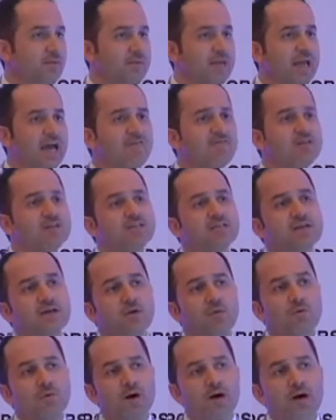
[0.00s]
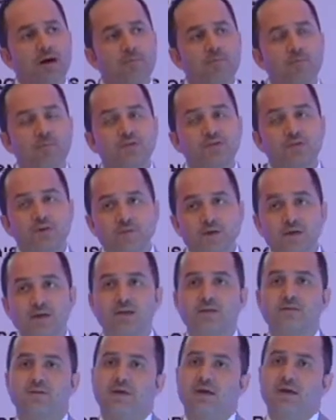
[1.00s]
They have this um,
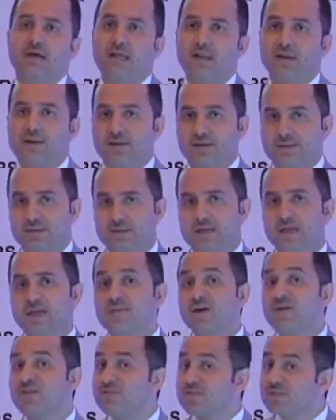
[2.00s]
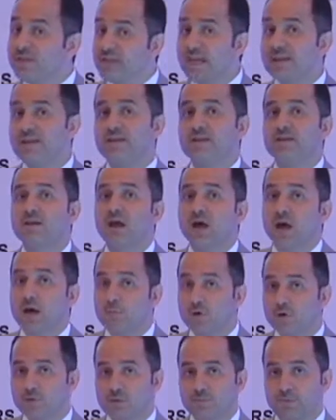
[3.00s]
difficult uh, illness that needed a
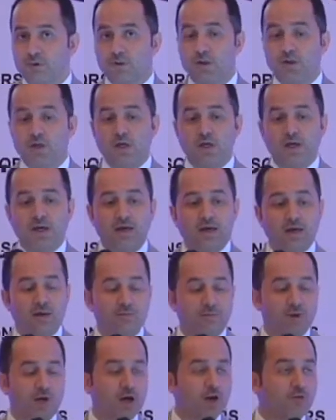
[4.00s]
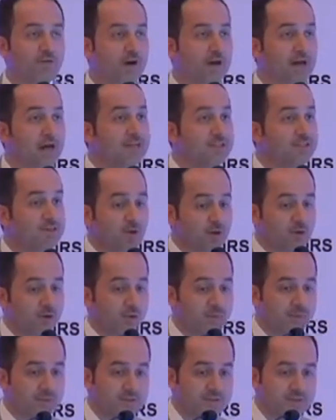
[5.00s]
multiple um, kind of uh,
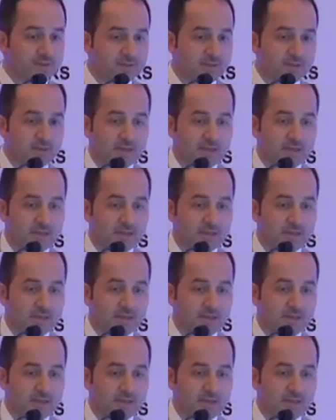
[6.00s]
antimicrobials.